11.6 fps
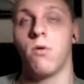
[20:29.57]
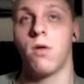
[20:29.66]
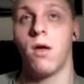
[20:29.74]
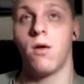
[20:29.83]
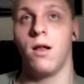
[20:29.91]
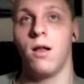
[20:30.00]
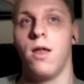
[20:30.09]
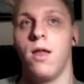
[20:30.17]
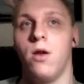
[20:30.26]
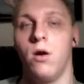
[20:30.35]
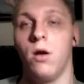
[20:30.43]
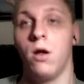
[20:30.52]

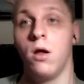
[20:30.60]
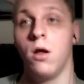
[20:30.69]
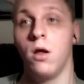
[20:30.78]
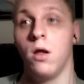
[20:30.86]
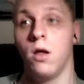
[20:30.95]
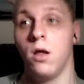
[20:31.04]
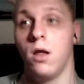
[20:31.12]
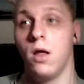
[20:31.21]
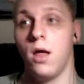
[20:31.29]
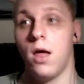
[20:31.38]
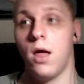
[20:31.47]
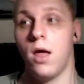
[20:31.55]
calculator.
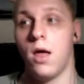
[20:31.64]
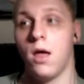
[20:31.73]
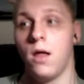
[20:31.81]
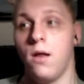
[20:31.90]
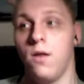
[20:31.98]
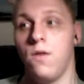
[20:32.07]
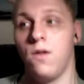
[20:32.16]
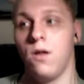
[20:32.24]
And